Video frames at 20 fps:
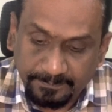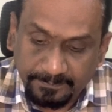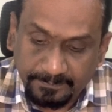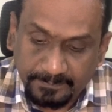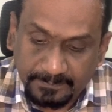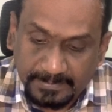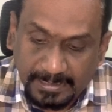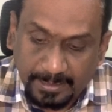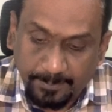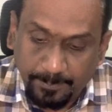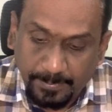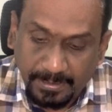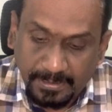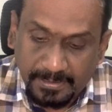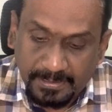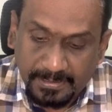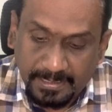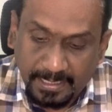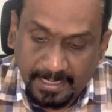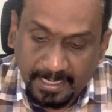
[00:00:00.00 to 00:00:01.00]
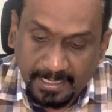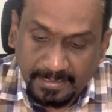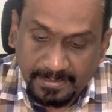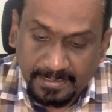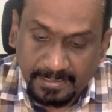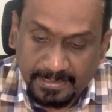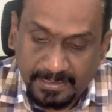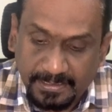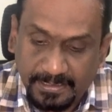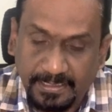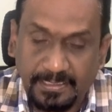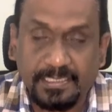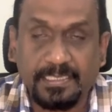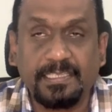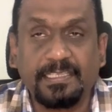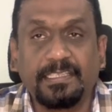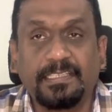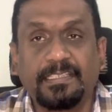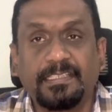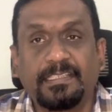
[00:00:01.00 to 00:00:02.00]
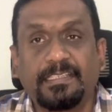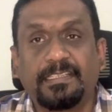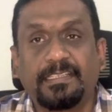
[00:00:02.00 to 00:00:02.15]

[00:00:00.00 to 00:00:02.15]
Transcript: That means the transaction is